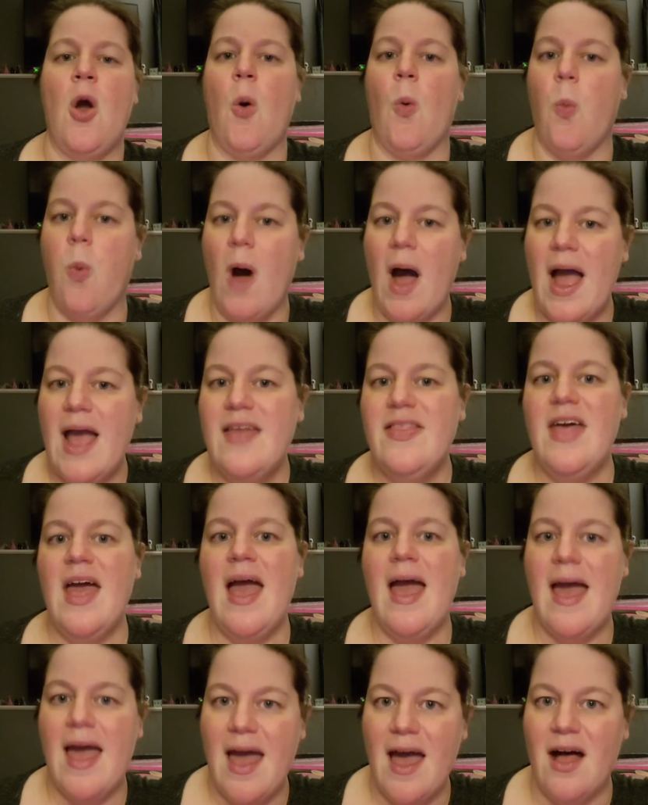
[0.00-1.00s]
Why the
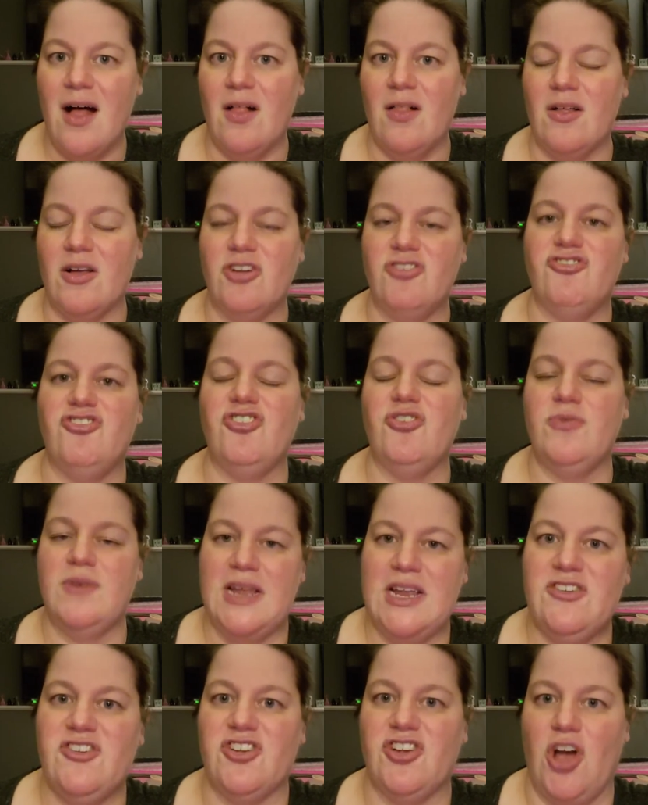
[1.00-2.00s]
hell do you
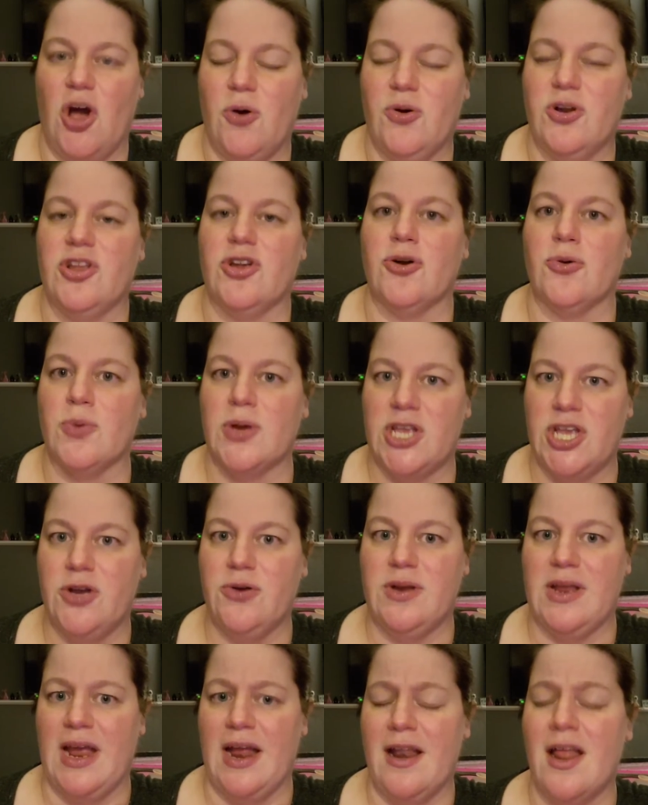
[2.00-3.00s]
need to go to your
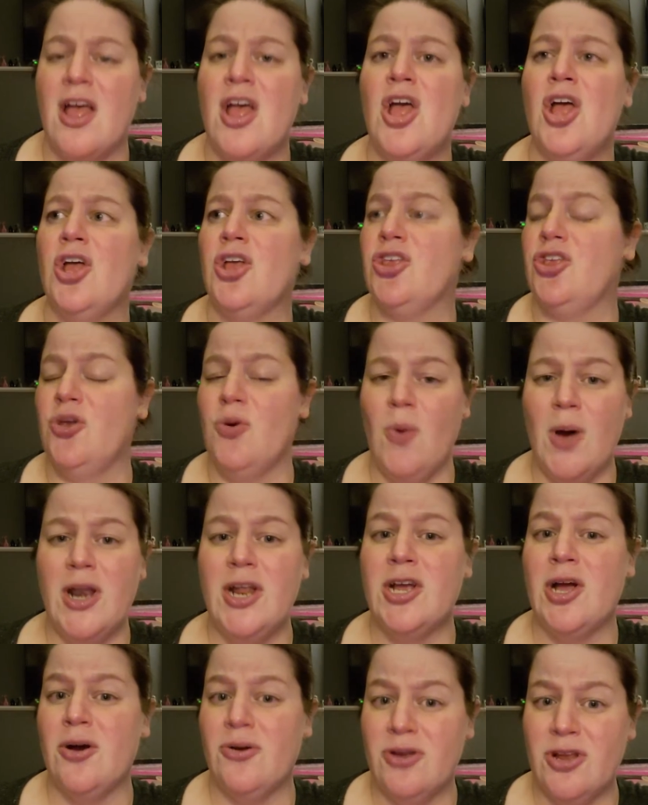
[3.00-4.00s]
reunion? You
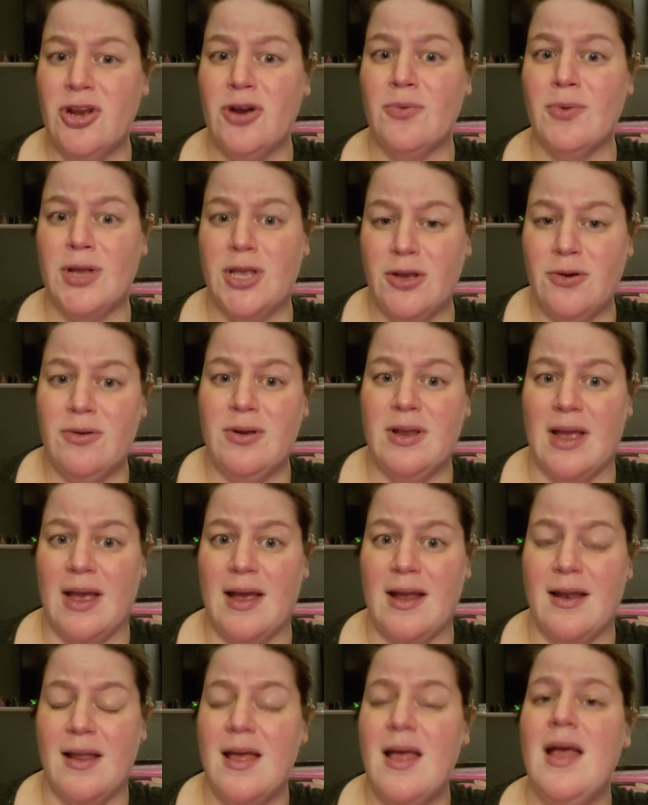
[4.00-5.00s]
want to go to your
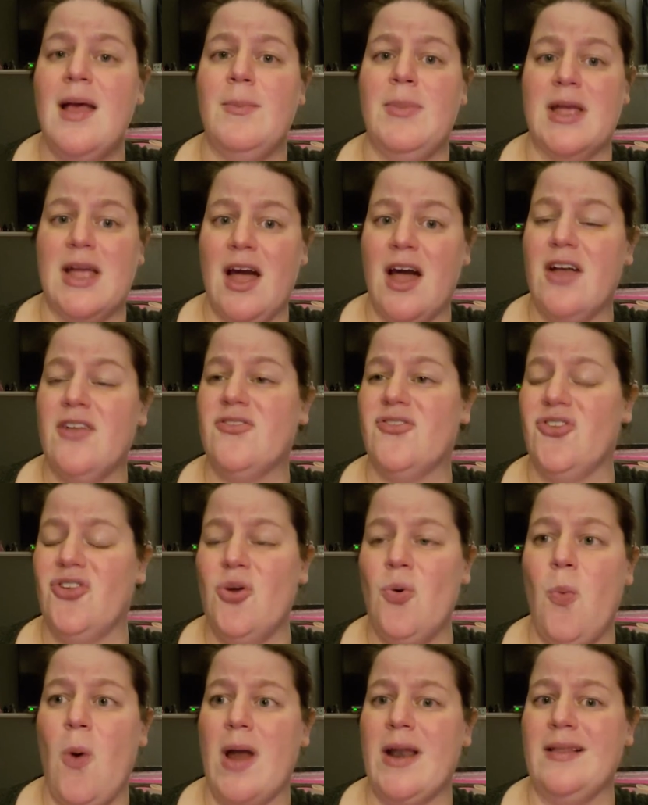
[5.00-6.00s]
reunion because
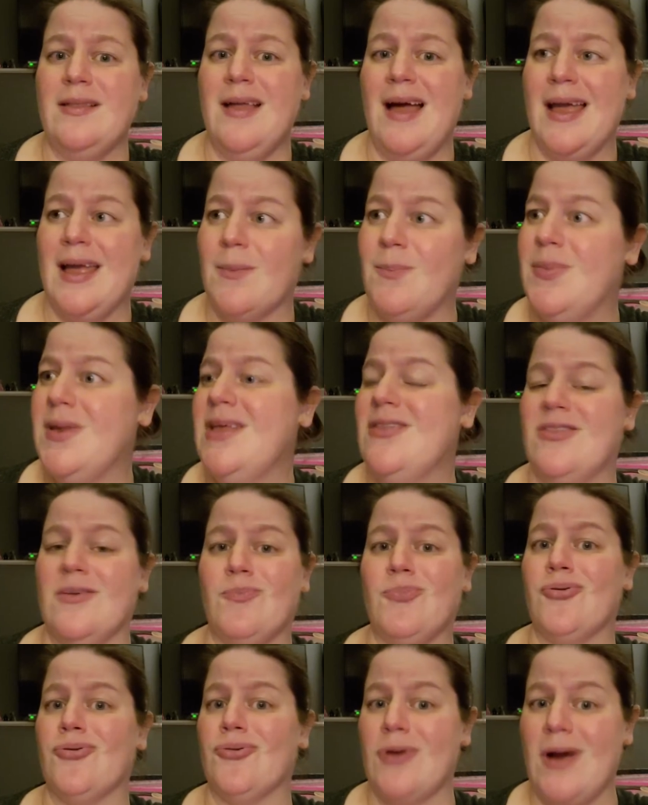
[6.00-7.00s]
you want to like be the
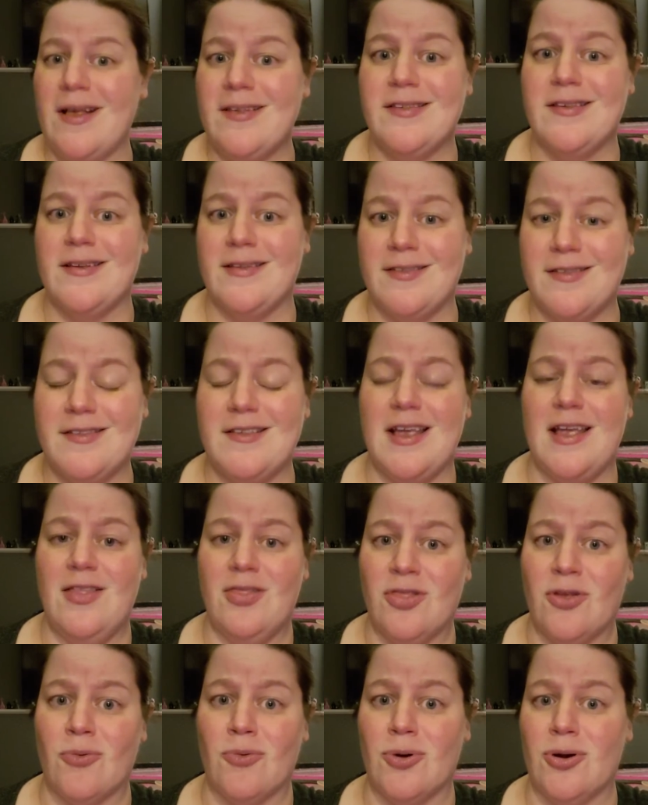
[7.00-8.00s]
presence
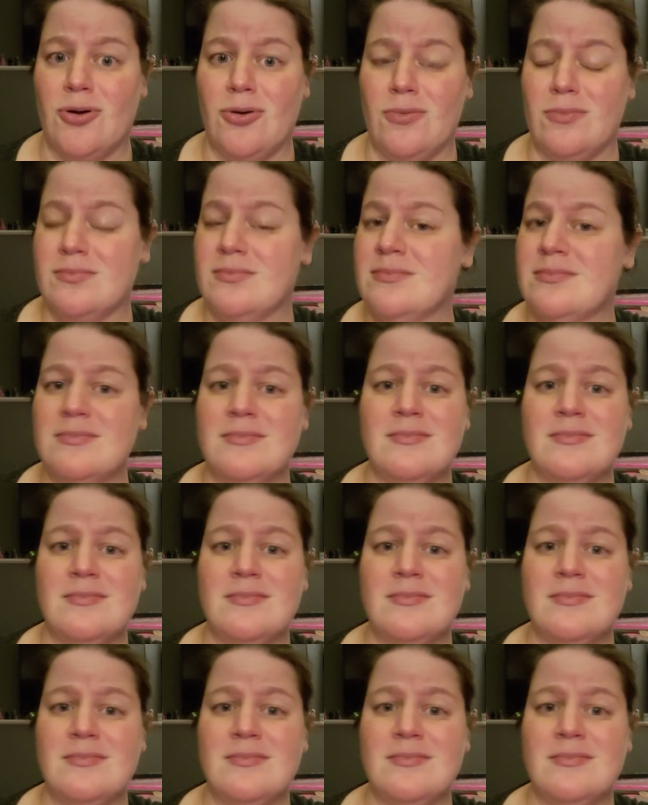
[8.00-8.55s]
in the room.